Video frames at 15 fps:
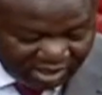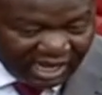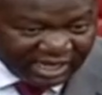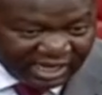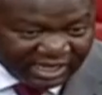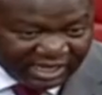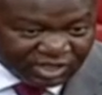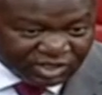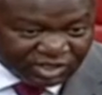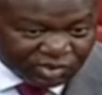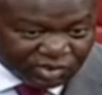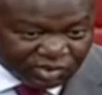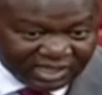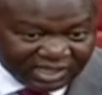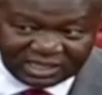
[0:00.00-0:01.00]
and
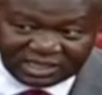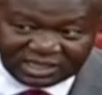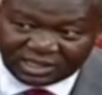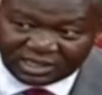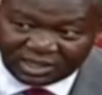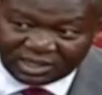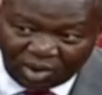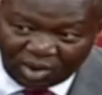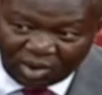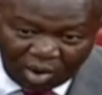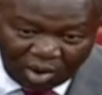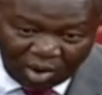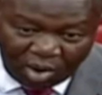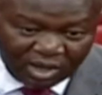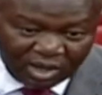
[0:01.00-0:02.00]
ensure that
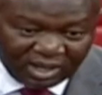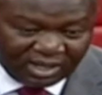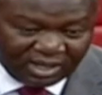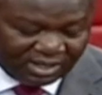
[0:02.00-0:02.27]
all